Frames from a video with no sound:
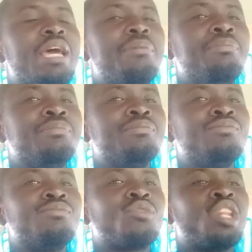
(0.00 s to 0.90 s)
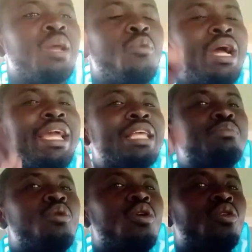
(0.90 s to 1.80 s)
them, the more I get
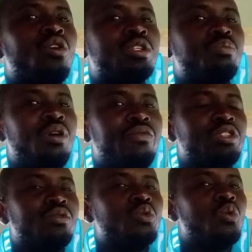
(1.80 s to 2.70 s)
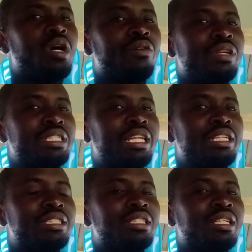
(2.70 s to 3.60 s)
more gross profit of 200
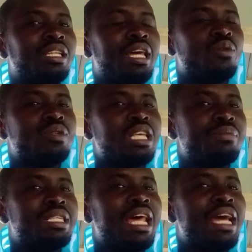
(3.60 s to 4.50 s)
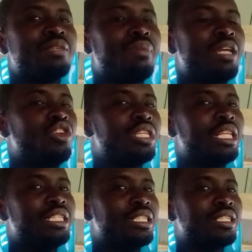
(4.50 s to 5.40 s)
cedis. That will subsidize my
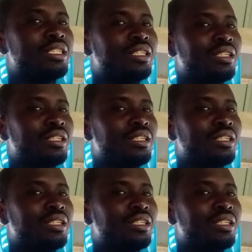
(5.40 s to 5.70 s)
utilities.